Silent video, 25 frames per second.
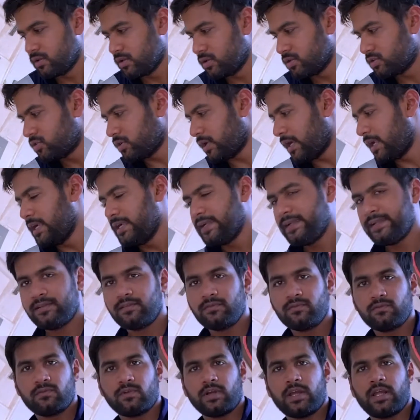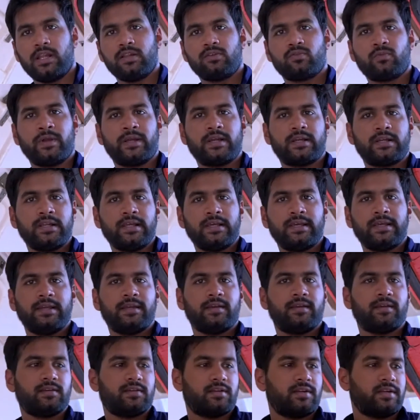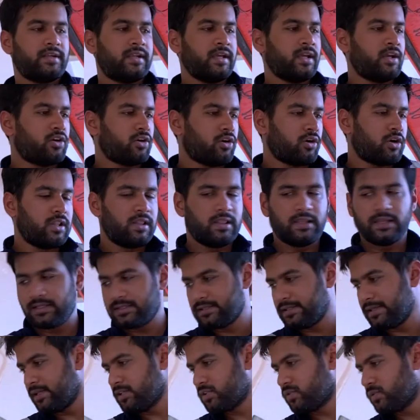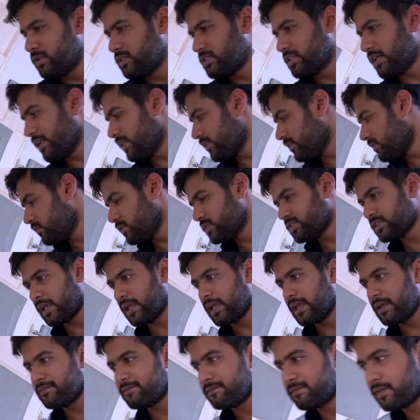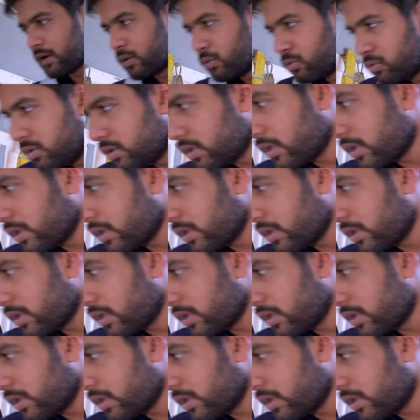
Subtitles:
So I'll quickly pick all the things which I have found,